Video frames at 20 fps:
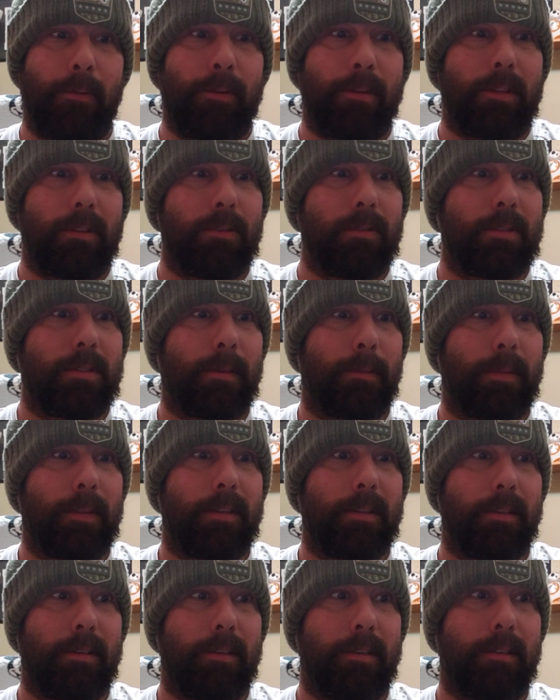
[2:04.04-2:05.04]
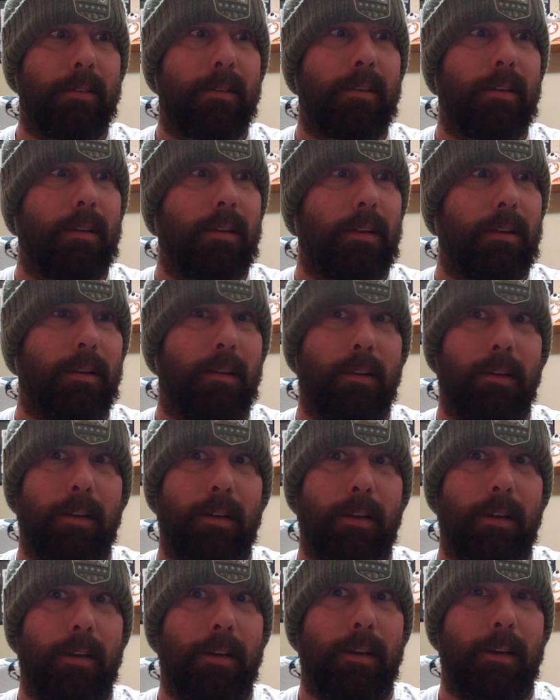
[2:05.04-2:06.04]
went through something
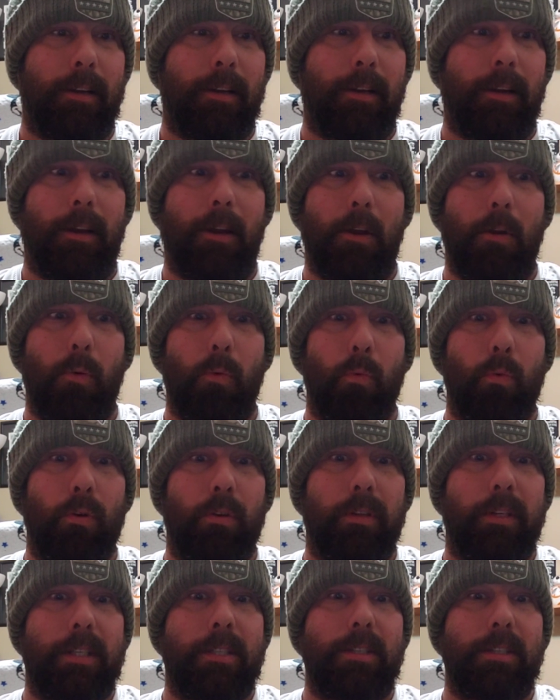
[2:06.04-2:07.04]
really